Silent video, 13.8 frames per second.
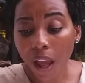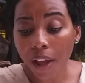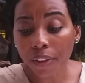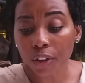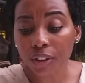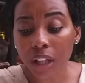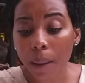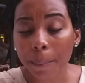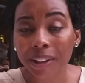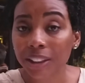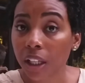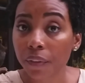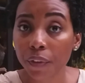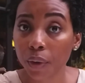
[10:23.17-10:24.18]
And there's not
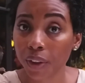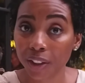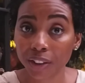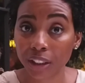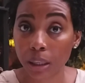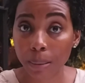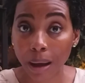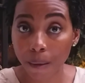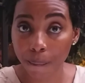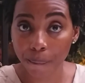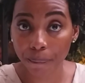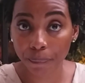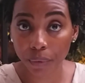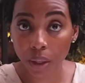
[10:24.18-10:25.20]
much I feel guilty about.
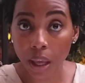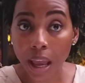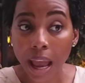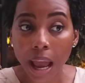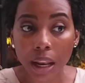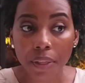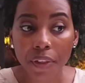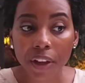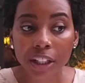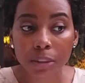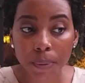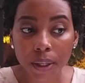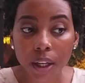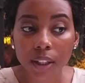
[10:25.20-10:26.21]
And I think
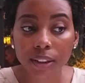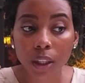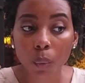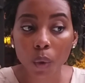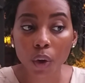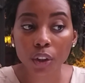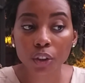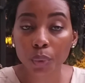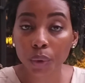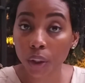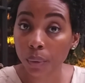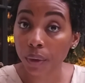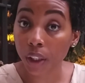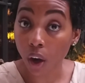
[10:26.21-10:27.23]
it's because I worked
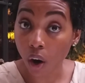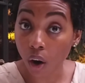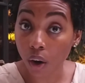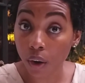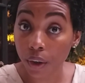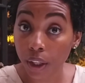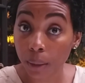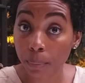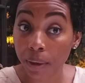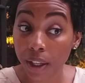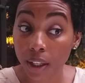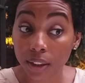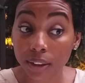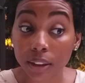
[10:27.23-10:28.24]
really, really hard and
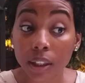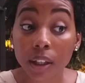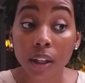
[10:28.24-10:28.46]
because,